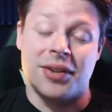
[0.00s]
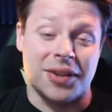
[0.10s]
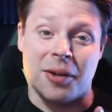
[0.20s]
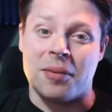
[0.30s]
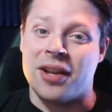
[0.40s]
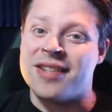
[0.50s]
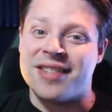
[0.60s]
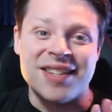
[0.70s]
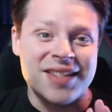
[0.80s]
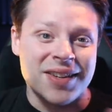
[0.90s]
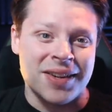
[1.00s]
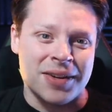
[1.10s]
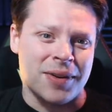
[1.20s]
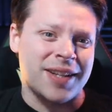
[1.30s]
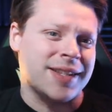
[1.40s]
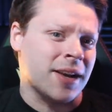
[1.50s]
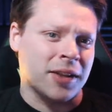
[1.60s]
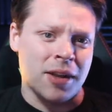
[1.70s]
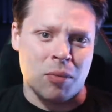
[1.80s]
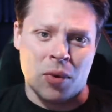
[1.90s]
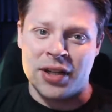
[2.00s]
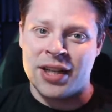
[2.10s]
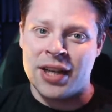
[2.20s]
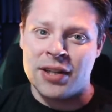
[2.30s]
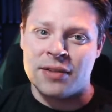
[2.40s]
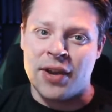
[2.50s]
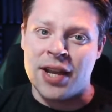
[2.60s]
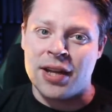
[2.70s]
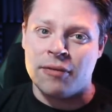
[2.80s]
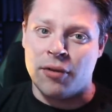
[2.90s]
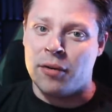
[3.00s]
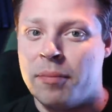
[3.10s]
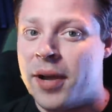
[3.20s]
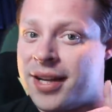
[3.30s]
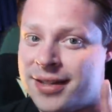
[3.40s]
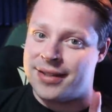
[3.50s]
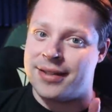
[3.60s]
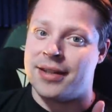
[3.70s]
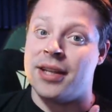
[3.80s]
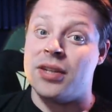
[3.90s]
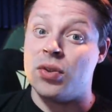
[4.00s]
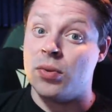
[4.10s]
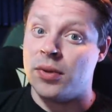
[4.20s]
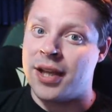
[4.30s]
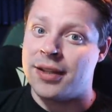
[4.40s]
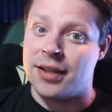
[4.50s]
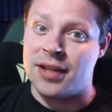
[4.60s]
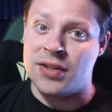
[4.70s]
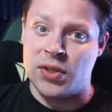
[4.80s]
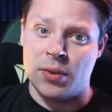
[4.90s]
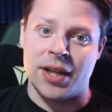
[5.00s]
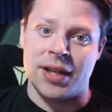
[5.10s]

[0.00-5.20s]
look, I'll be honest, I still don't know exactly what Kid is fighting for, but I do like that he's doing